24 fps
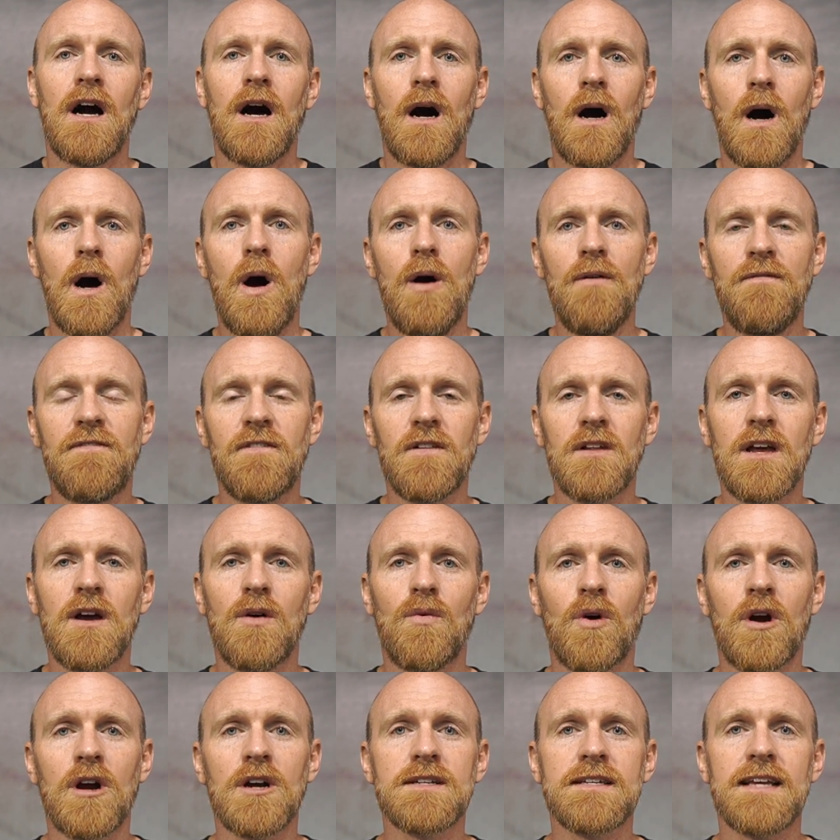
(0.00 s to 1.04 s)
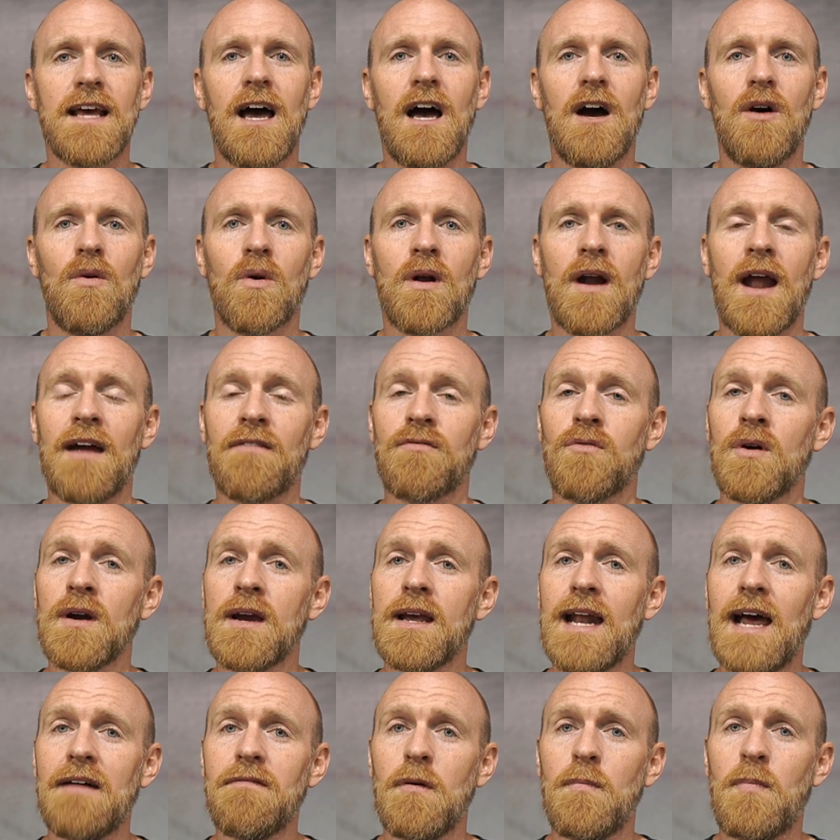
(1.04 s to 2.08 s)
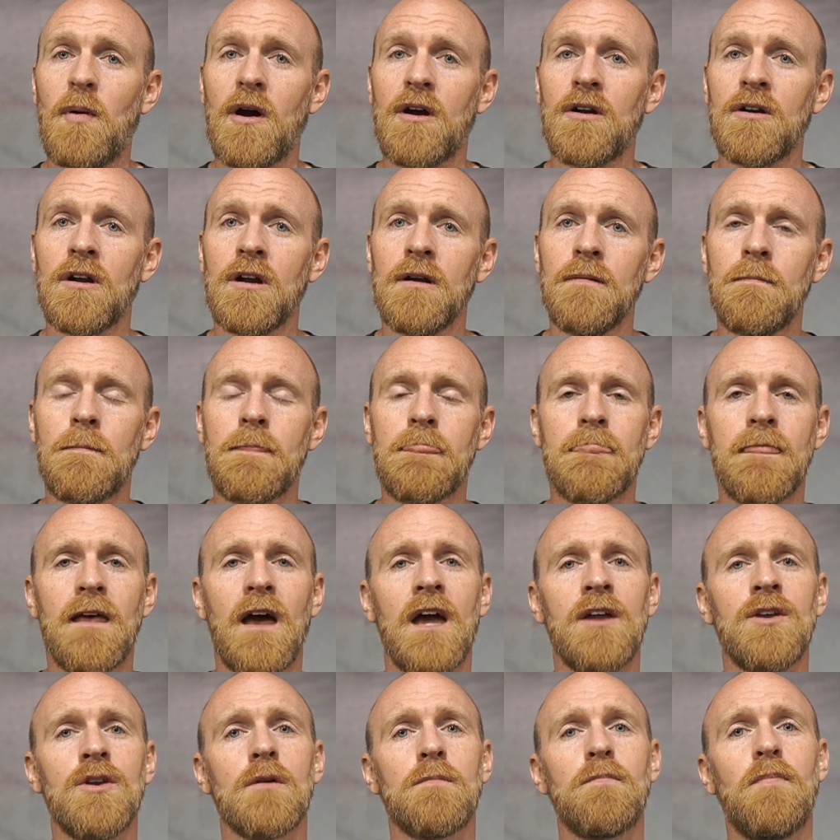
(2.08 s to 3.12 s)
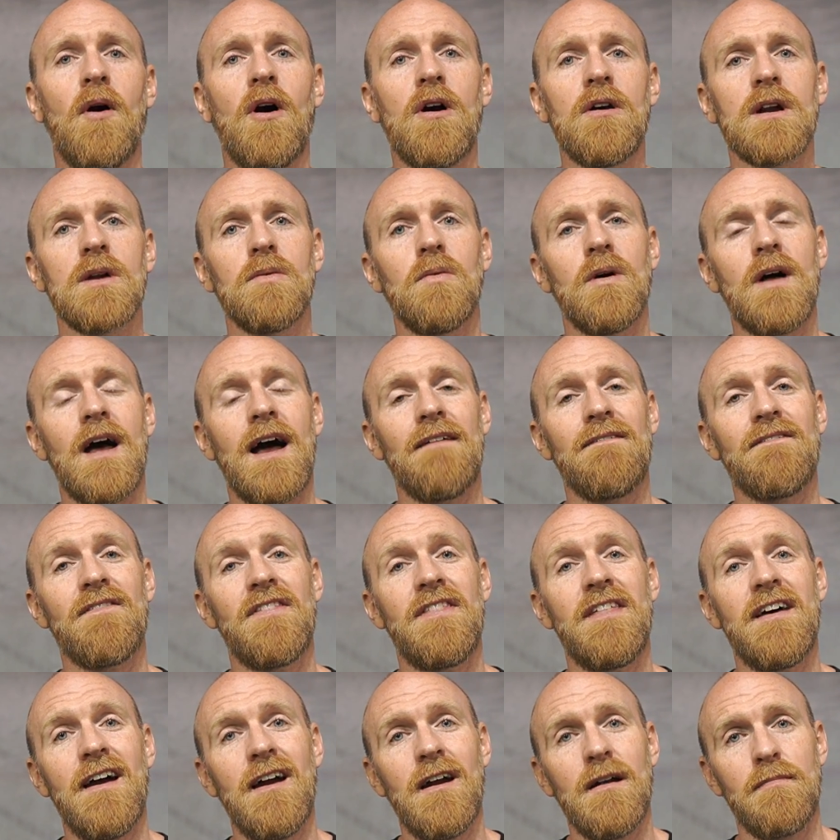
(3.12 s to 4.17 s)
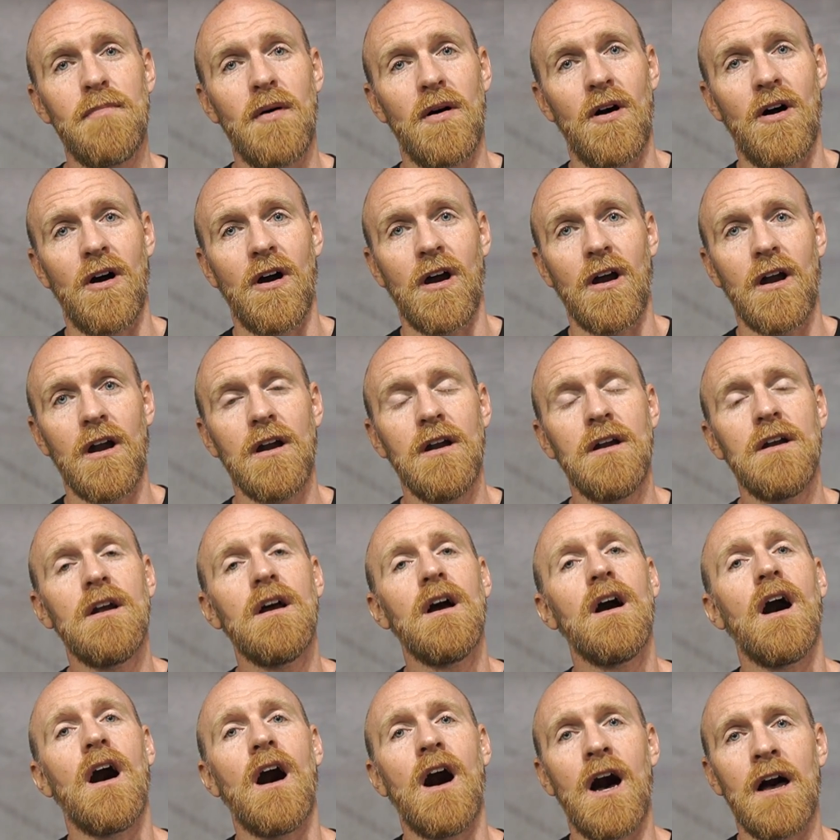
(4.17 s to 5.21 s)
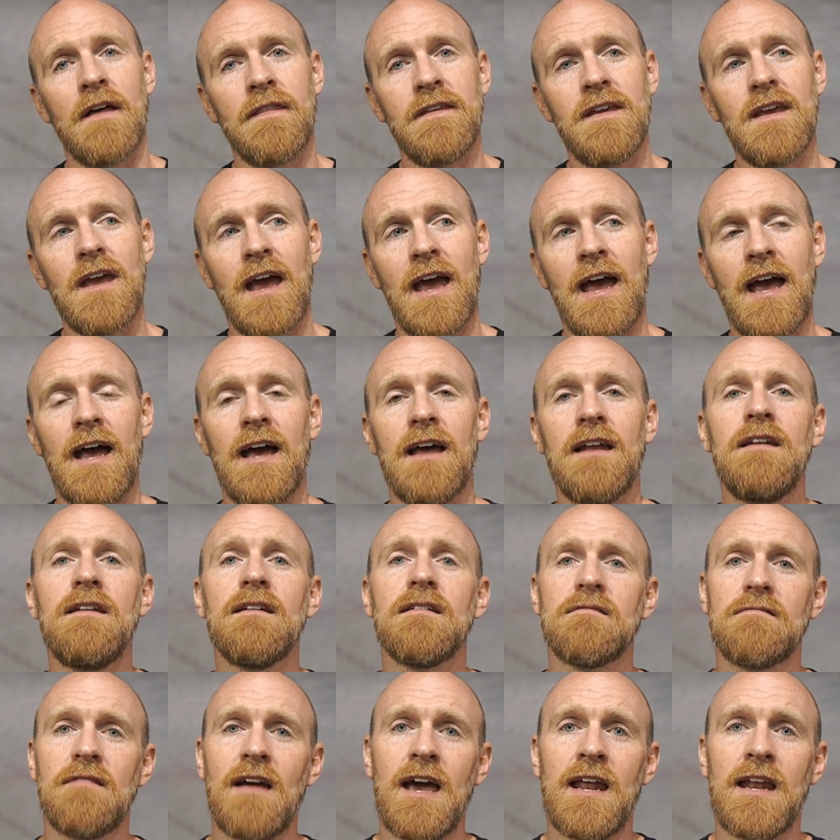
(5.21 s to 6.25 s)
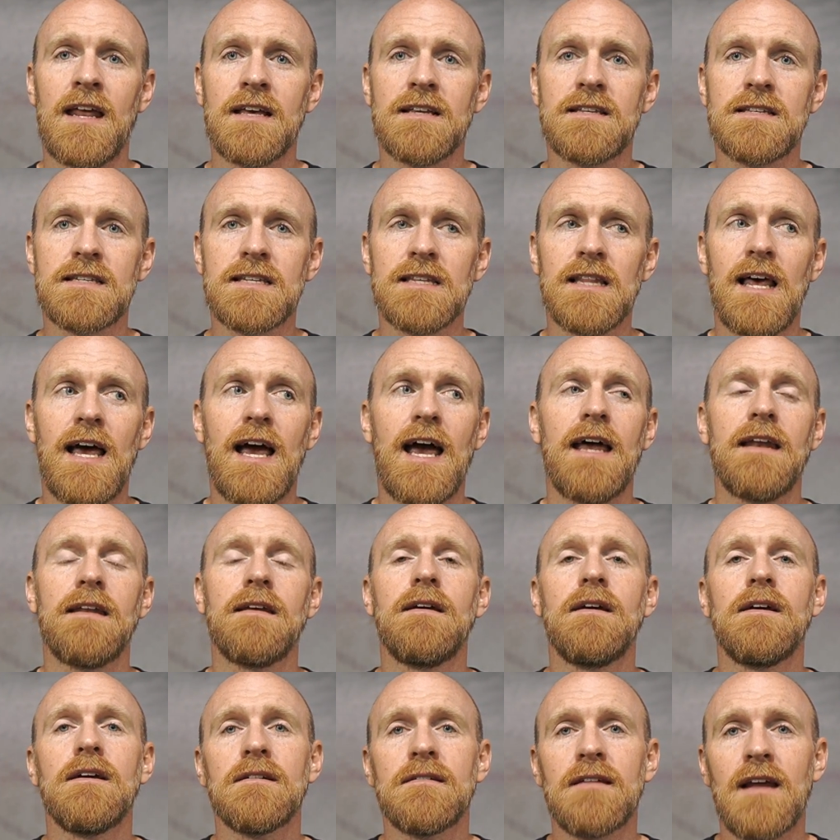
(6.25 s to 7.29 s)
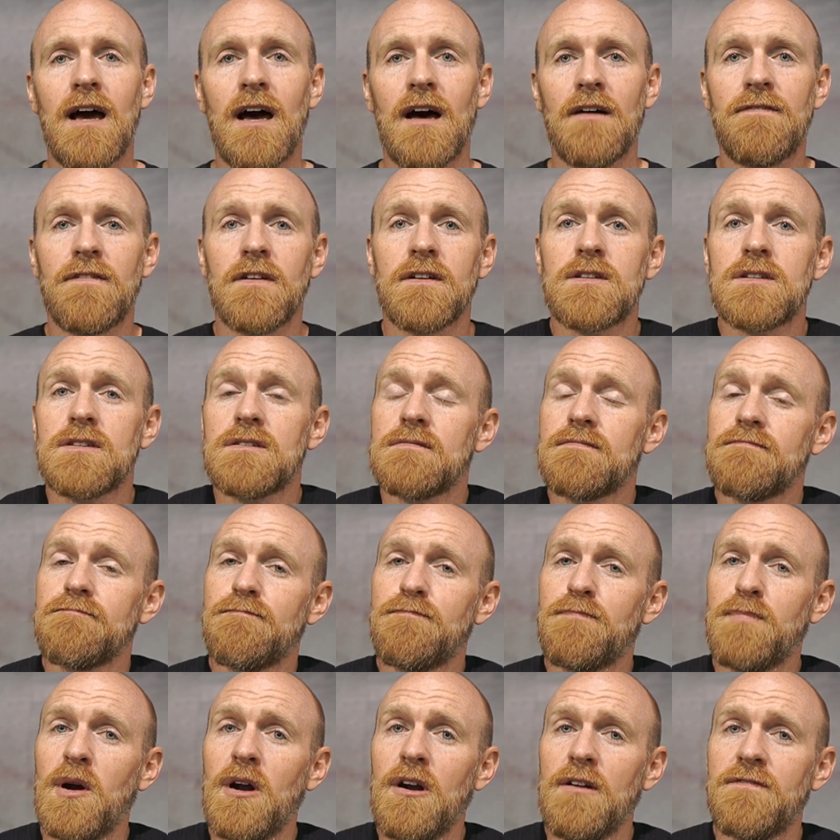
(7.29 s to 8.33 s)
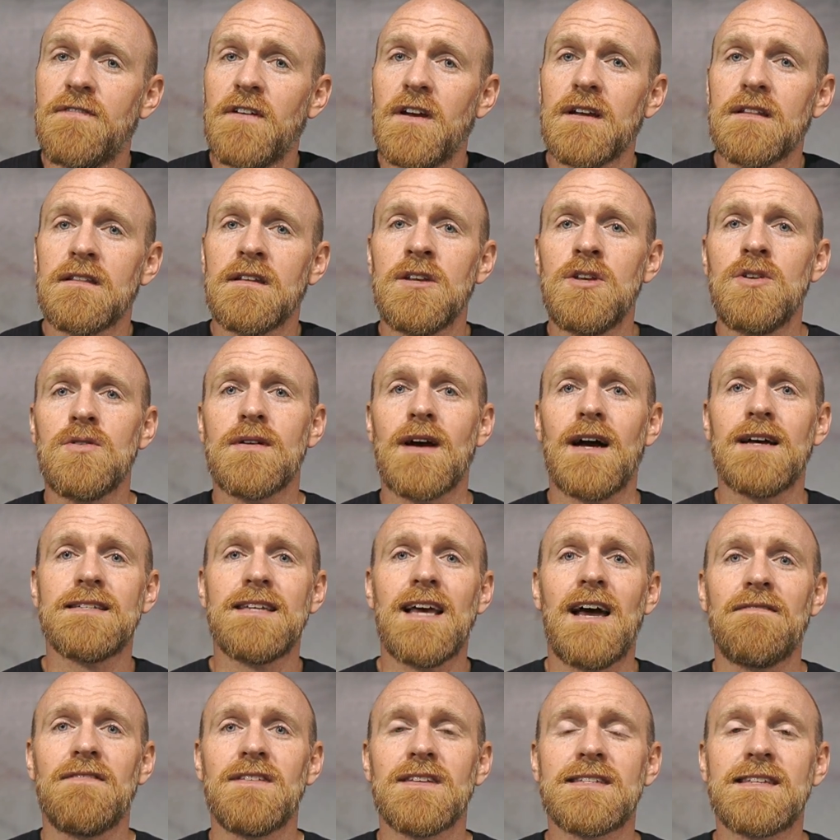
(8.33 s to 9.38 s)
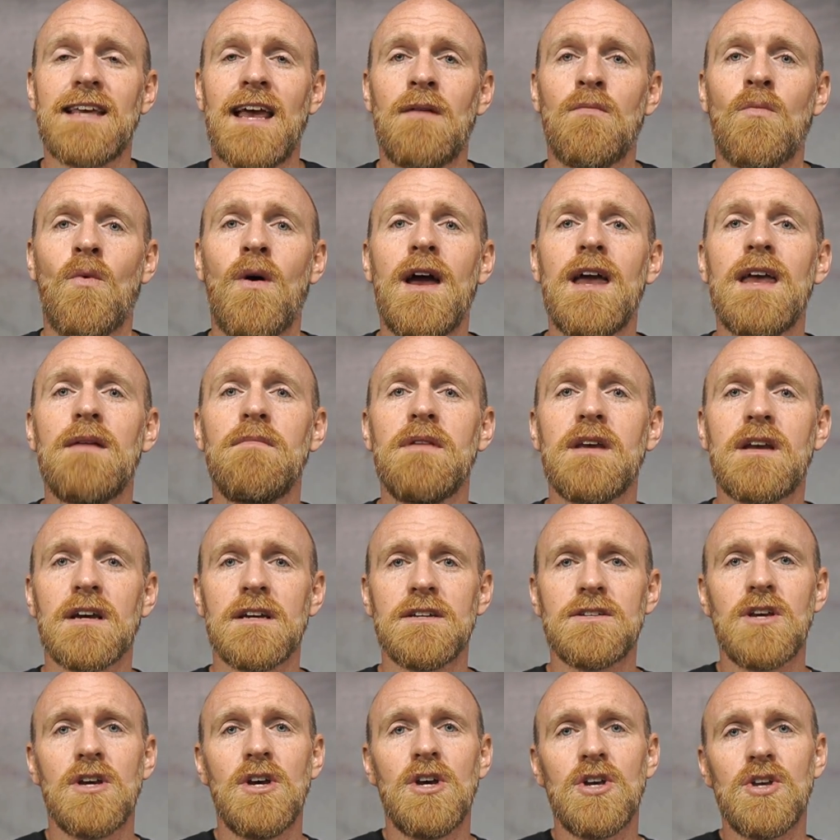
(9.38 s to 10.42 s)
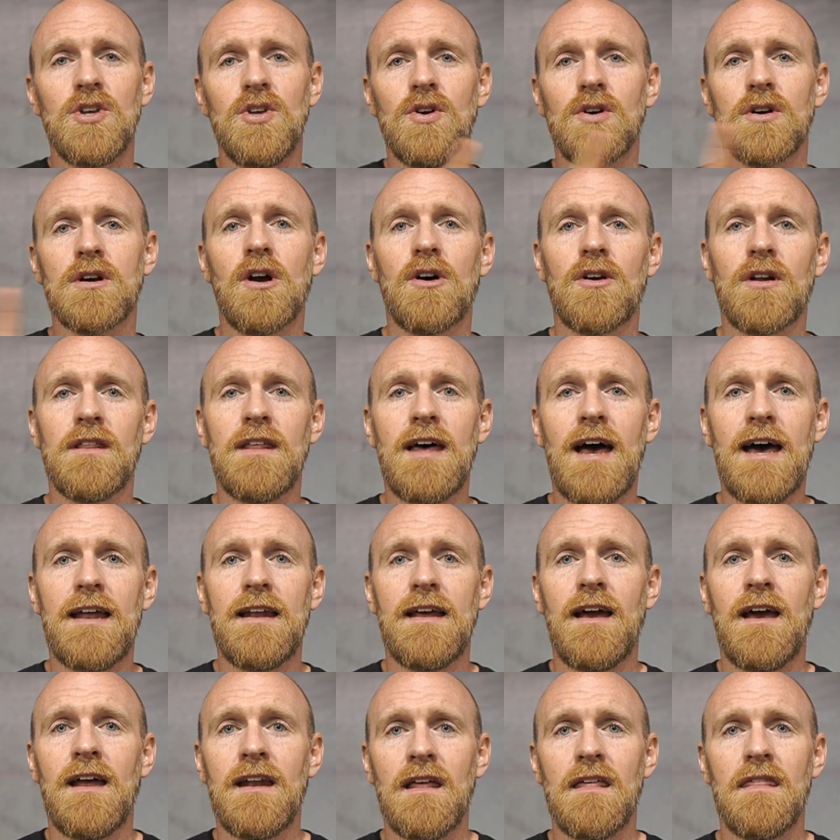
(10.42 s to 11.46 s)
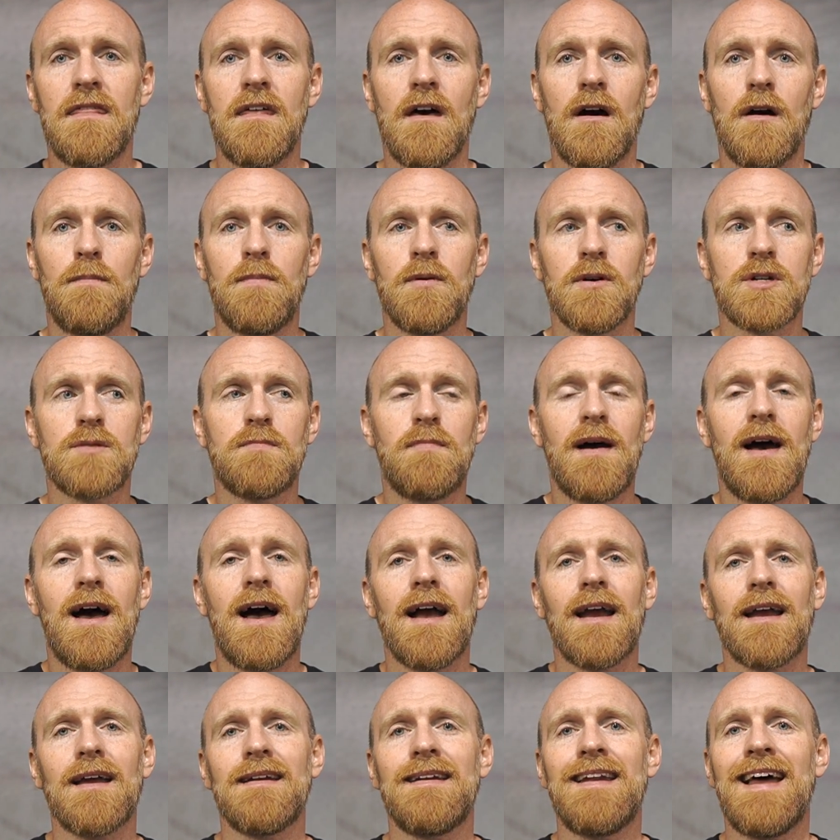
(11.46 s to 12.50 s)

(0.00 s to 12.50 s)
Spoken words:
Hopefully it works out where everyone can have a partner and your partner will have their bar on the end and a sled. Now if it's perfect, then you guys have the same weight because you'll go to that end, they'll push back.